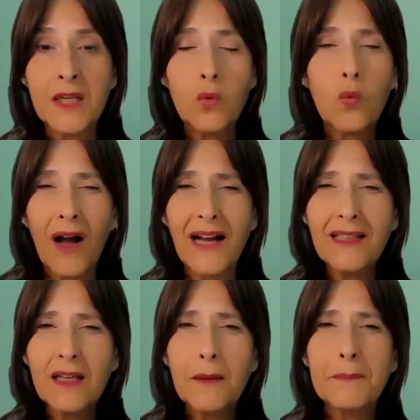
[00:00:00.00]
Why?
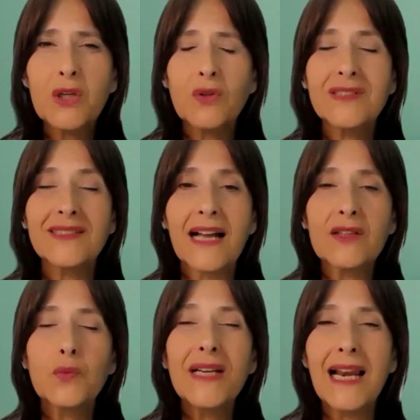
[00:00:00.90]
Because that
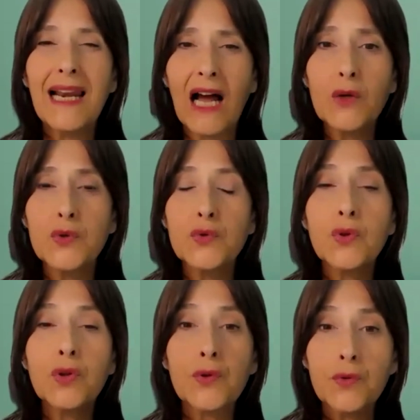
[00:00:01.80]
will allow you
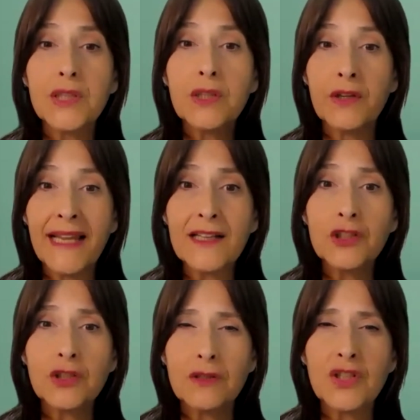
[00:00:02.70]
through the
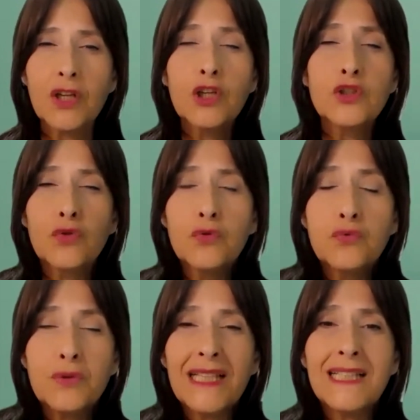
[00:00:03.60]
connections to
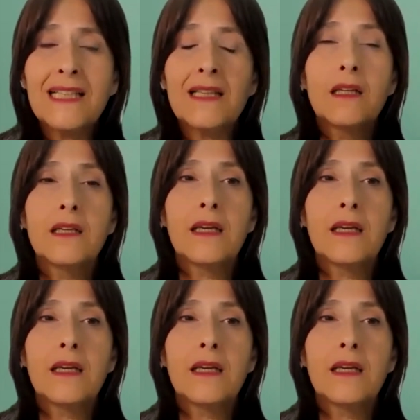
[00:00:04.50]
really